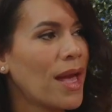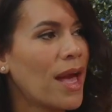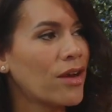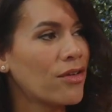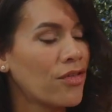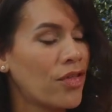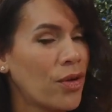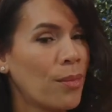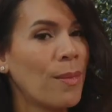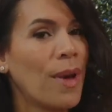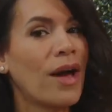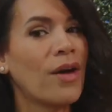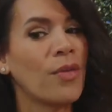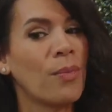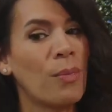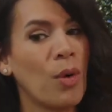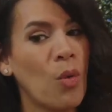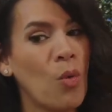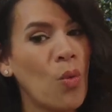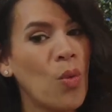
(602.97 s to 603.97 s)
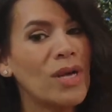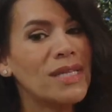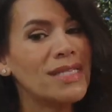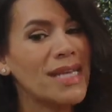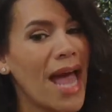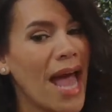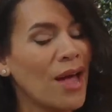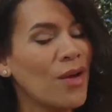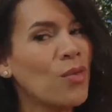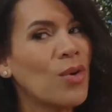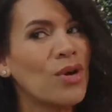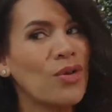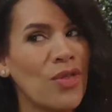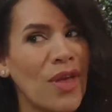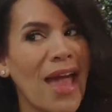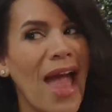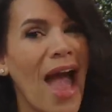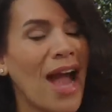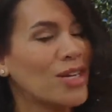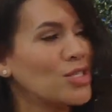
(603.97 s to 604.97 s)
out of their mouth, but what's what do
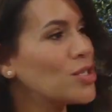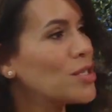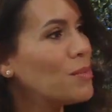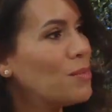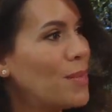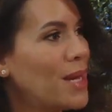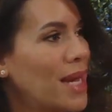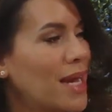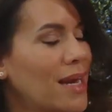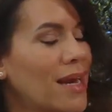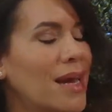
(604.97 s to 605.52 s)
they actually mean?